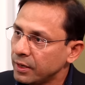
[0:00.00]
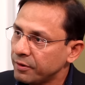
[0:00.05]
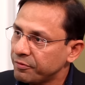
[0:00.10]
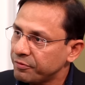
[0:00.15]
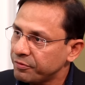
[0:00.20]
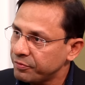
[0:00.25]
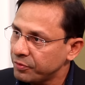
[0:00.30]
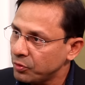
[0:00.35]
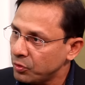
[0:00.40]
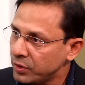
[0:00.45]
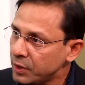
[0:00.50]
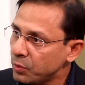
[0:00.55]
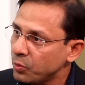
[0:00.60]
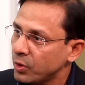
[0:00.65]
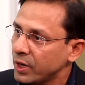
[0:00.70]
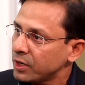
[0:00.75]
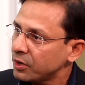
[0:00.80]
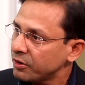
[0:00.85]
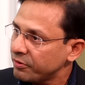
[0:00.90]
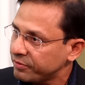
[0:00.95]
If only
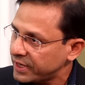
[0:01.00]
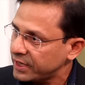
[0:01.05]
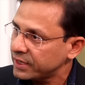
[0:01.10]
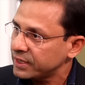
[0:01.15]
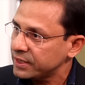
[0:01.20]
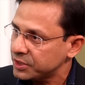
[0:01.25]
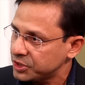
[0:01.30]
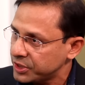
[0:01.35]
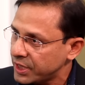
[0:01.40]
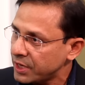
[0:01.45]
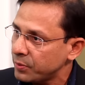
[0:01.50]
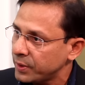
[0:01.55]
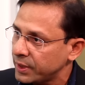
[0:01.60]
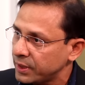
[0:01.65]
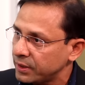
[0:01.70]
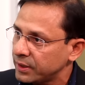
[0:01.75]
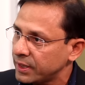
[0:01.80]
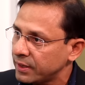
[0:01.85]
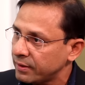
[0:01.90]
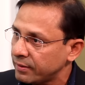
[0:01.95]
one out of ten is
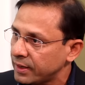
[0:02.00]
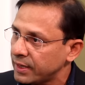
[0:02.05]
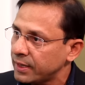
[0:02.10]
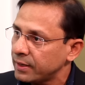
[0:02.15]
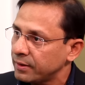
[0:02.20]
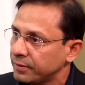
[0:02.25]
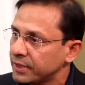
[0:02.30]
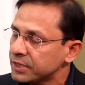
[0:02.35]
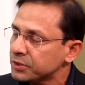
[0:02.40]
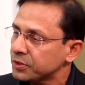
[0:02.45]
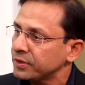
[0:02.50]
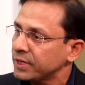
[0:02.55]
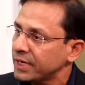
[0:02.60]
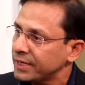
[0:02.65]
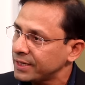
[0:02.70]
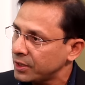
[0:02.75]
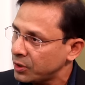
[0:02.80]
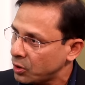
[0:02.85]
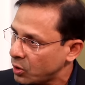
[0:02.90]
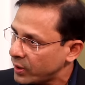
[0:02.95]
genuine, then re rest of
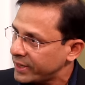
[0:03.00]
nine are